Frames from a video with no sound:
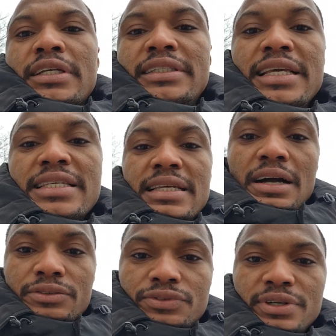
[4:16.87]
These
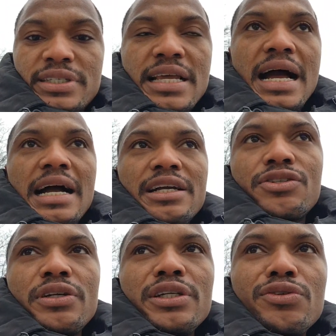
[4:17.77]
countries are
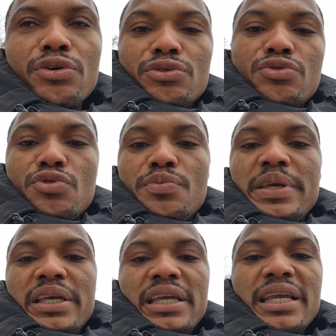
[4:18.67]
actually known to
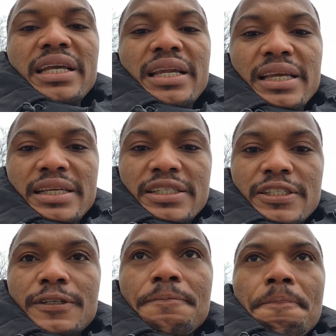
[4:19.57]
be
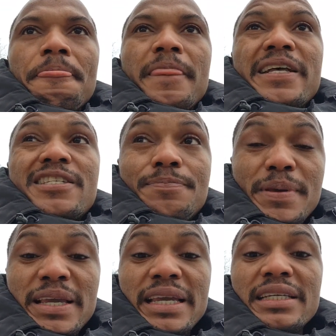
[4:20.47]

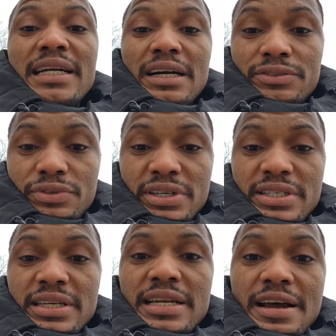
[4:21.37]
English-speaking countries
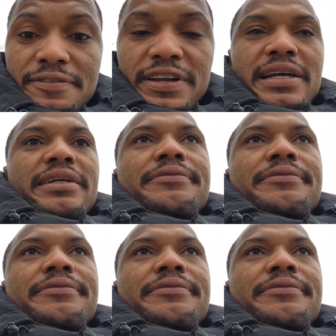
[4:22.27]
in Africa.